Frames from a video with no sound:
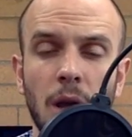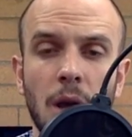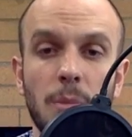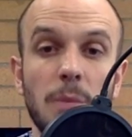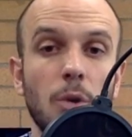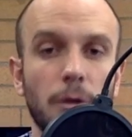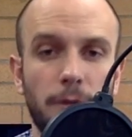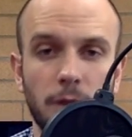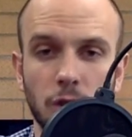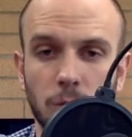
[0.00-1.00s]
be more
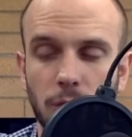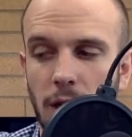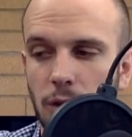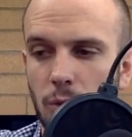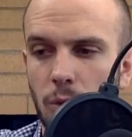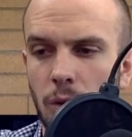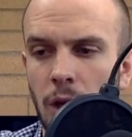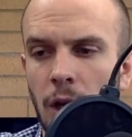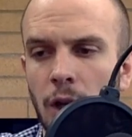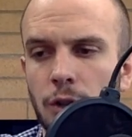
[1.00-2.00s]
efficient with that tool.
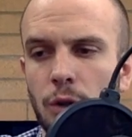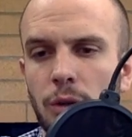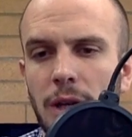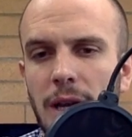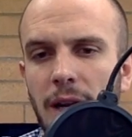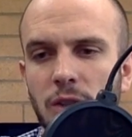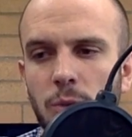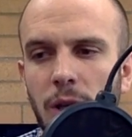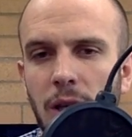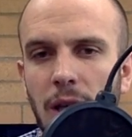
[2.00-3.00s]
Tune in next
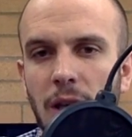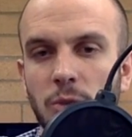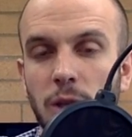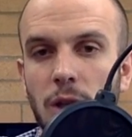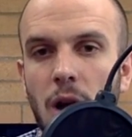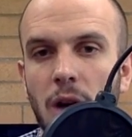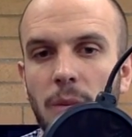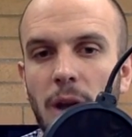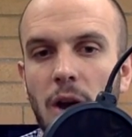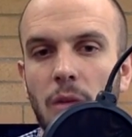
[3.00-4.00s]
week as we talk
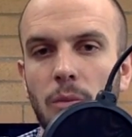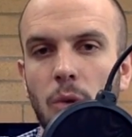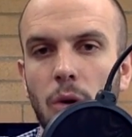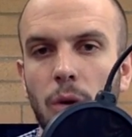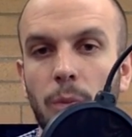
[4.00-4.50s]
about more